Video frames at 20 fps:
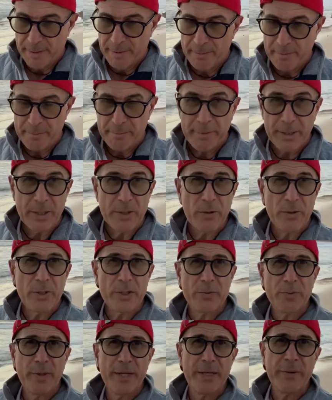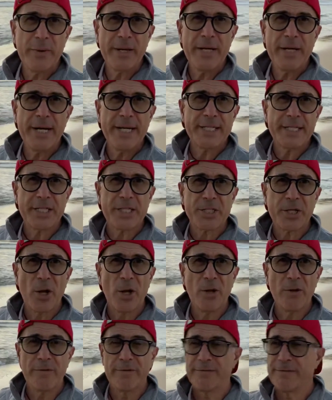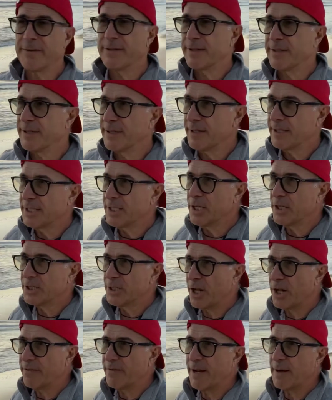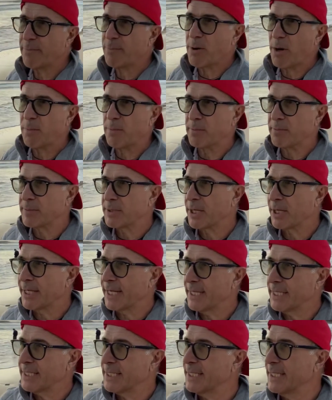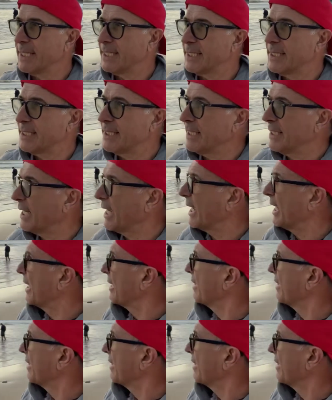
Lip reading: Because we need to solve our problems, I guess, is the